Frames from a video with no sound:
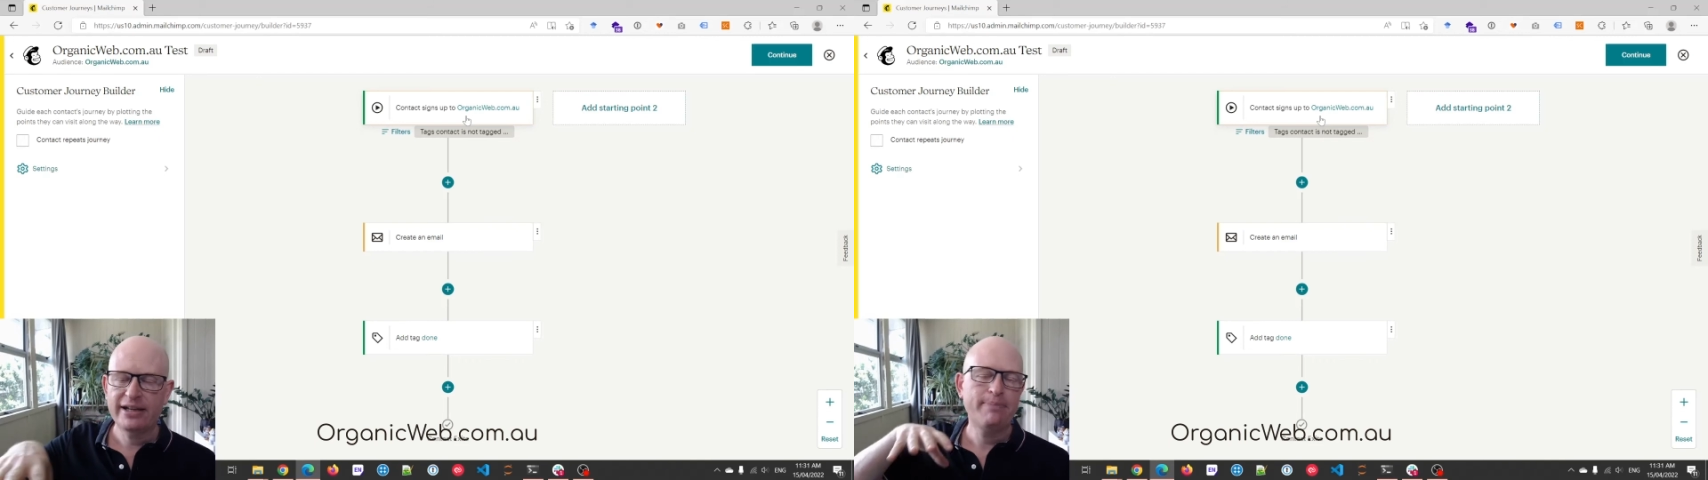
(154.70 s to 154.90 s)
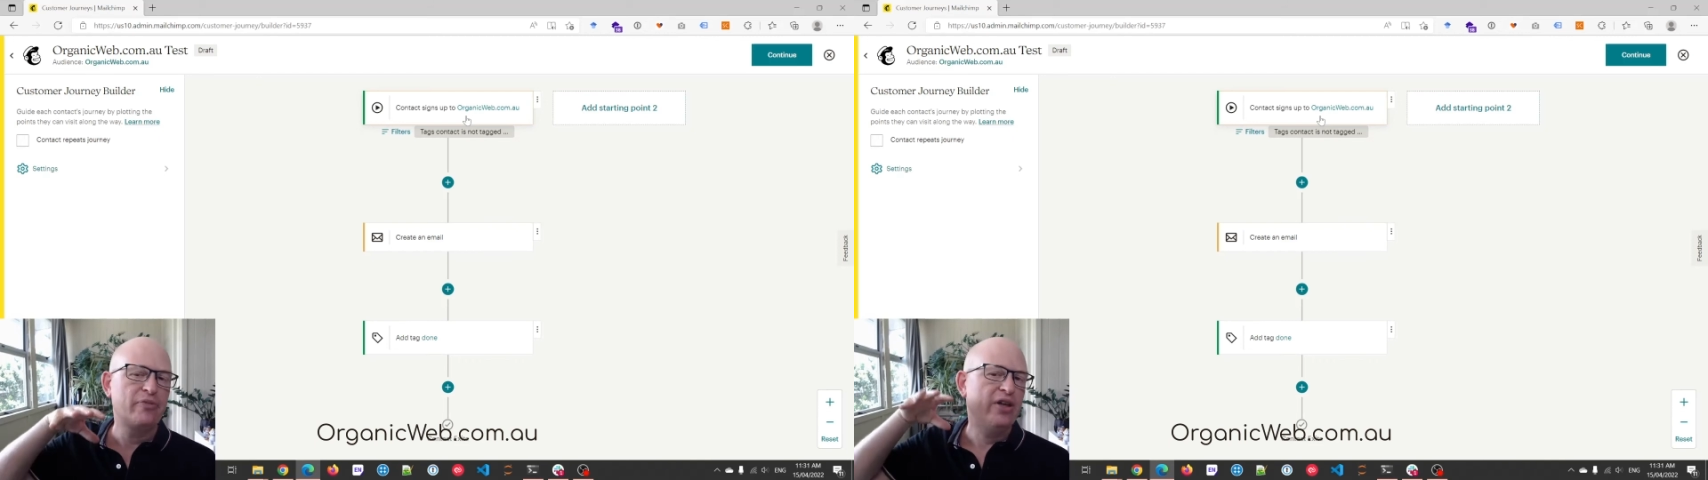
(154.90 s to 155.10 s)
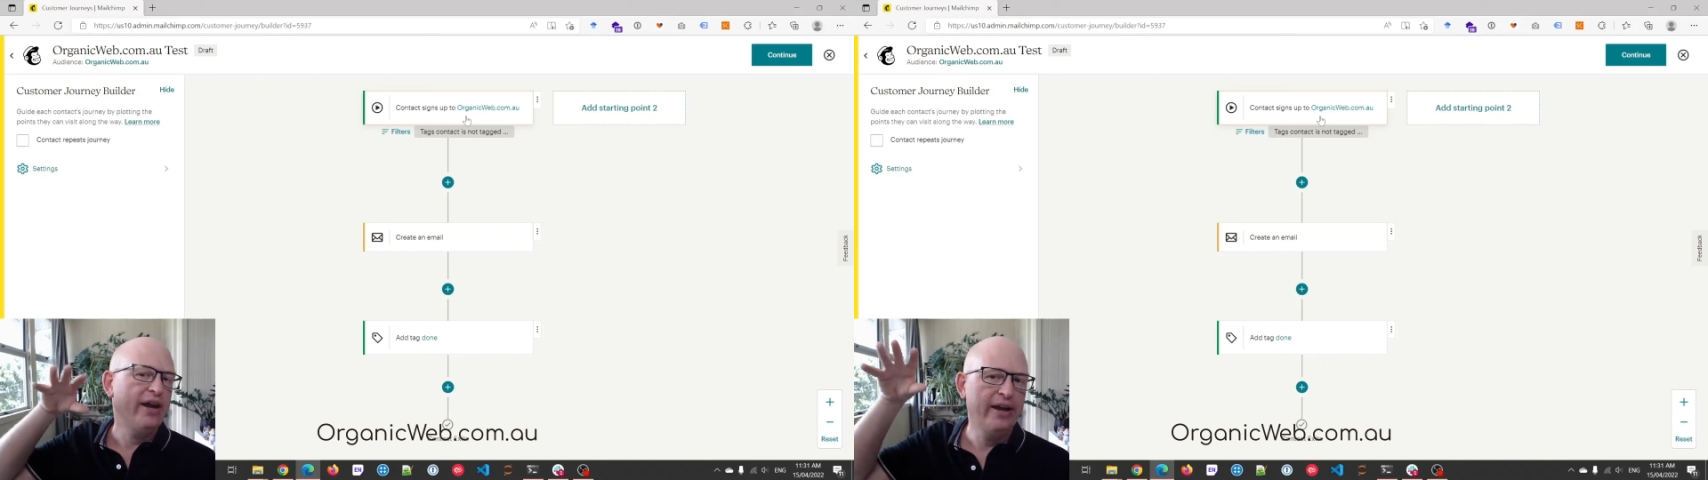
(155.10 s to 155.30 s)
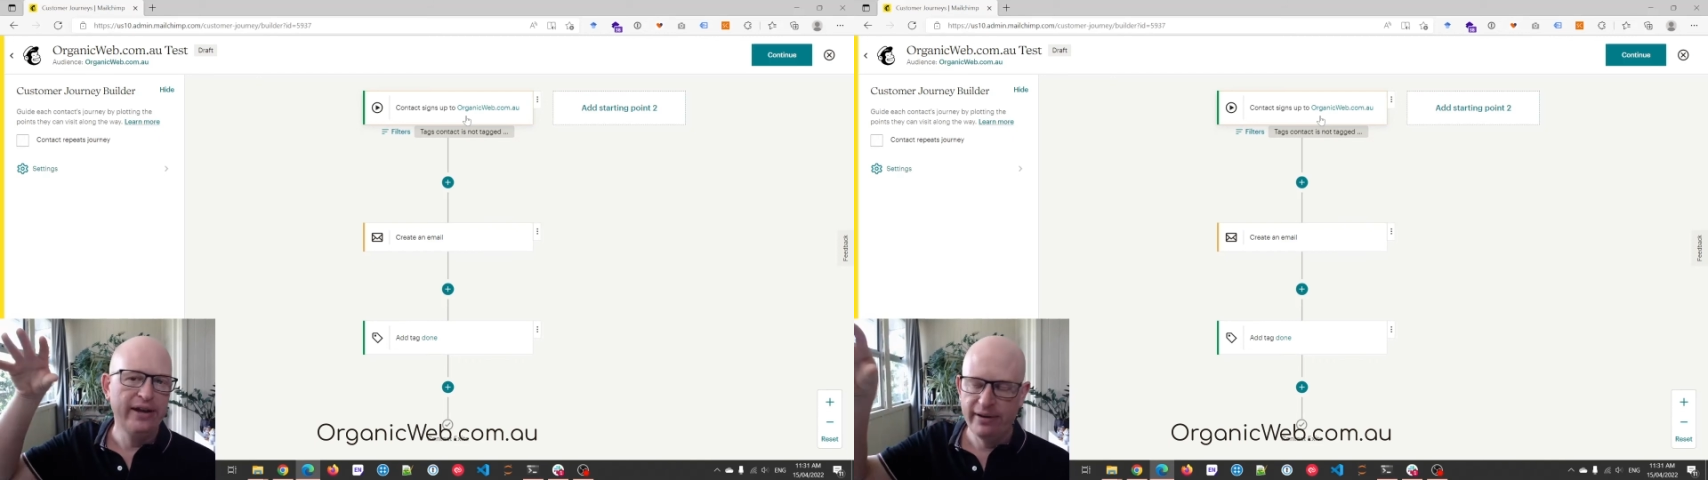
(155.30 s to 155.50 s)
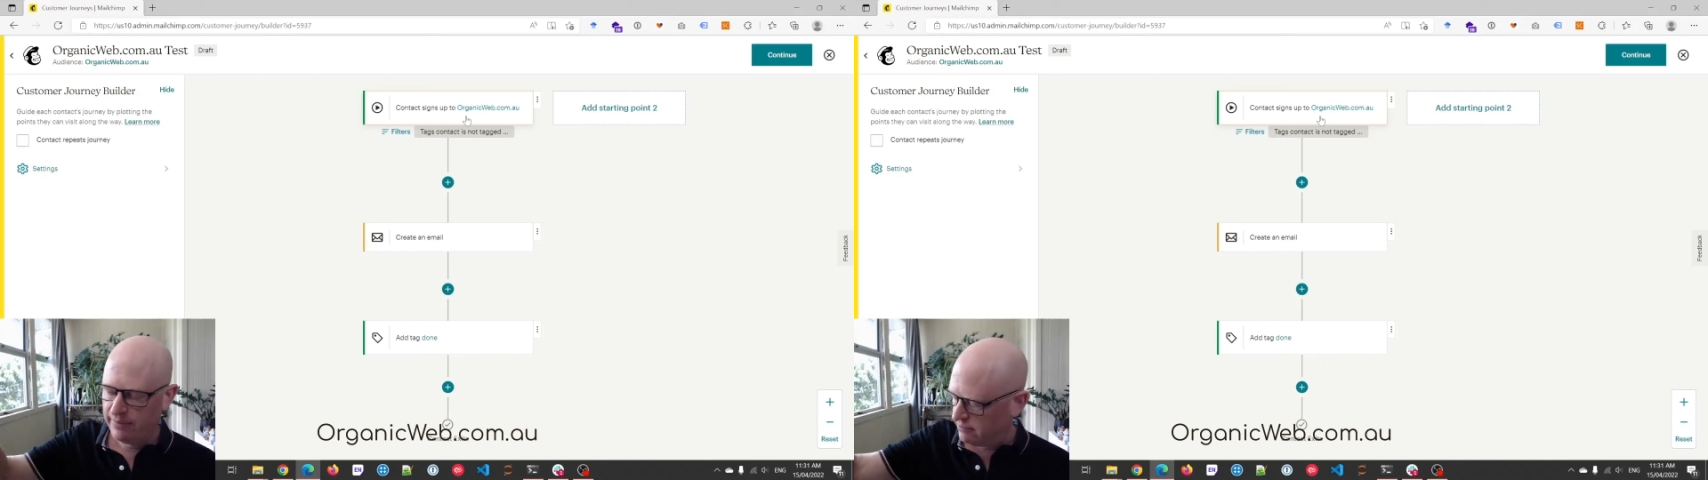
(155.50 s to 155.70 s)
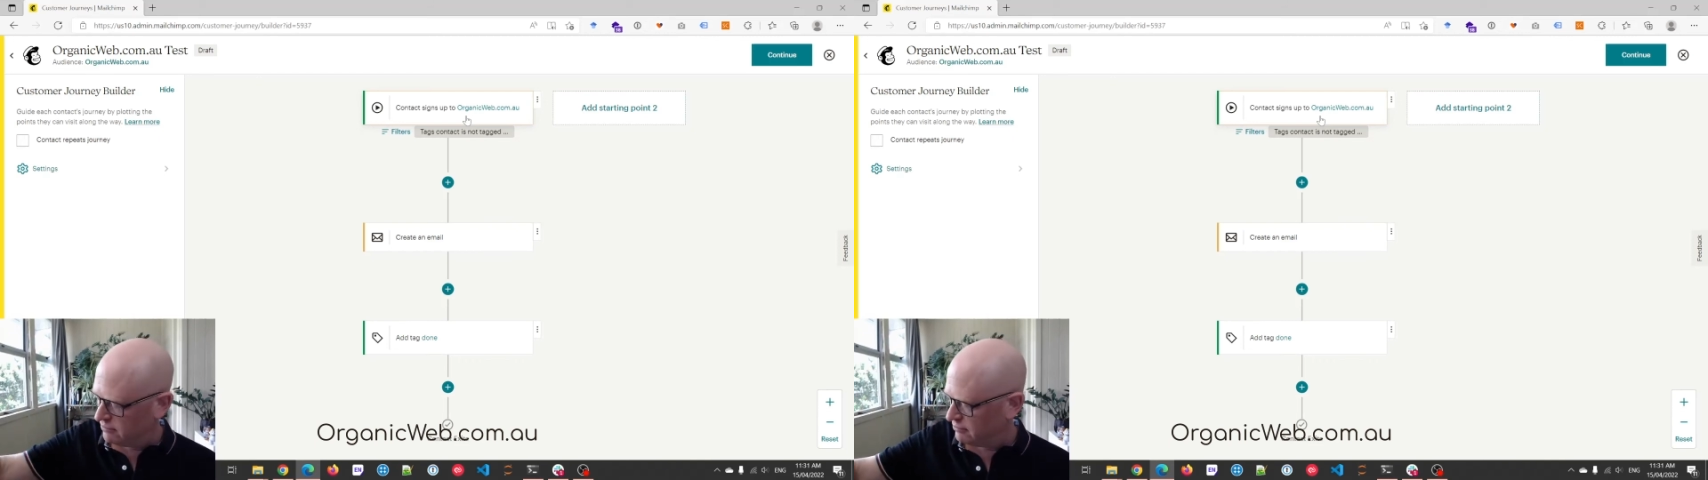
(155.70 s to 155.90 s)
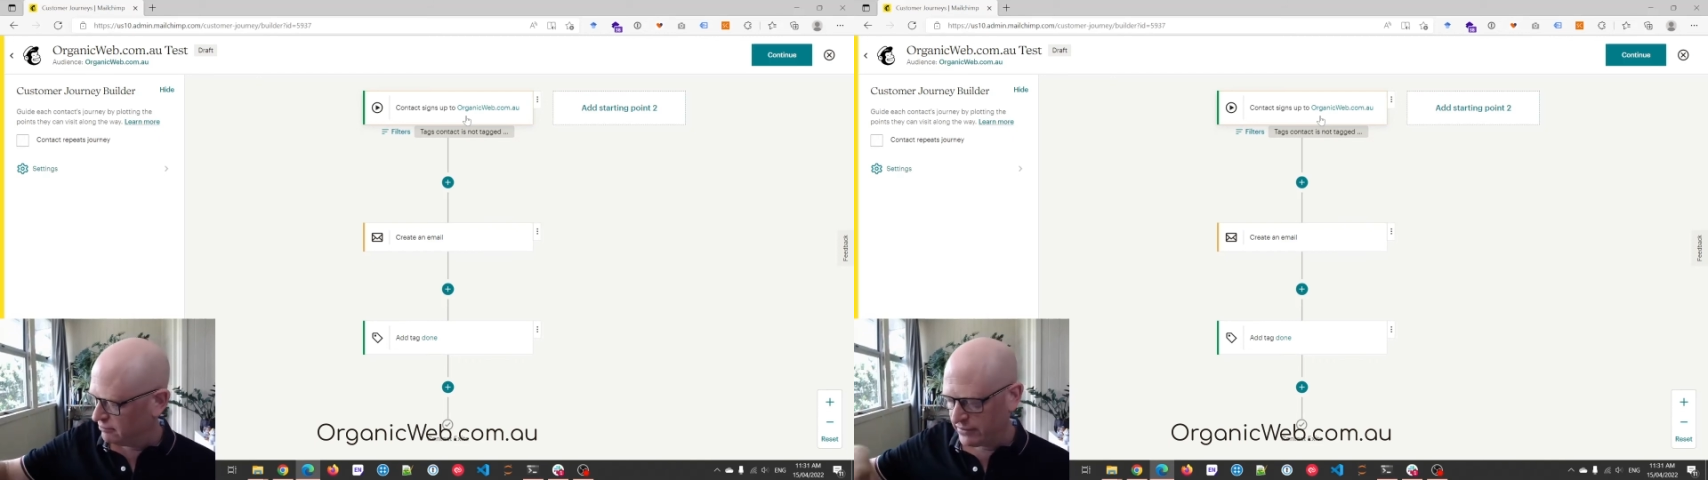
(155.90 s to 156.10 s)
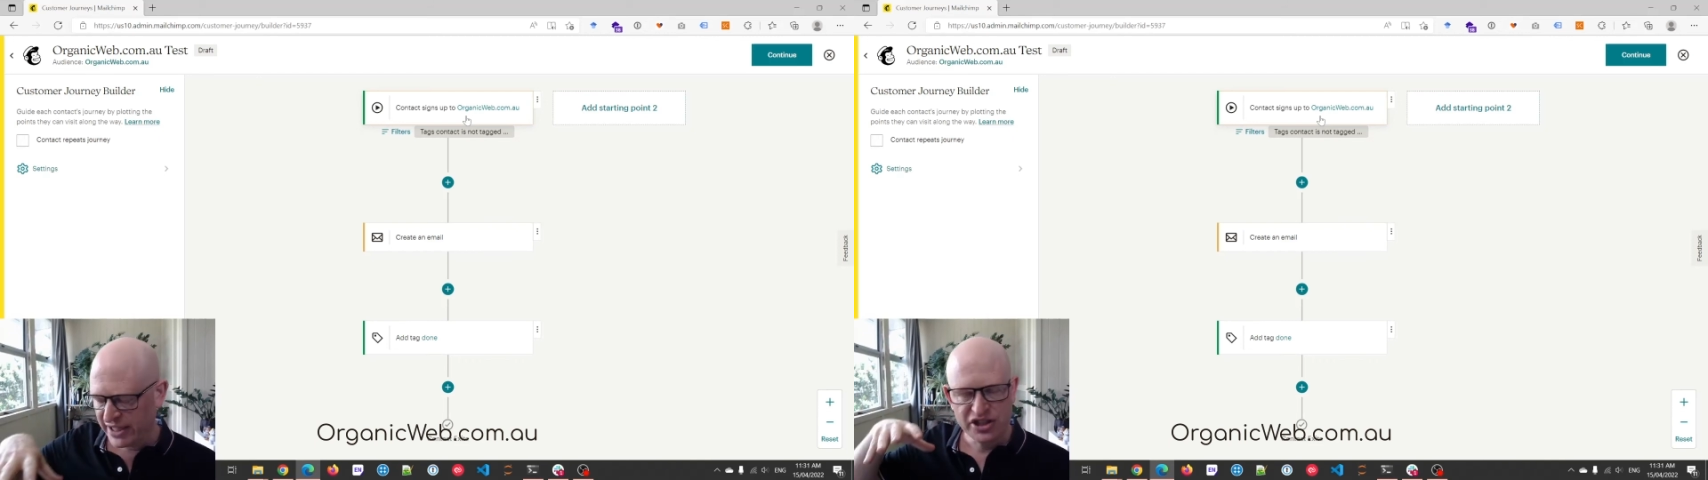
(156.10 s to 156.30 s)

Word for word: up, they make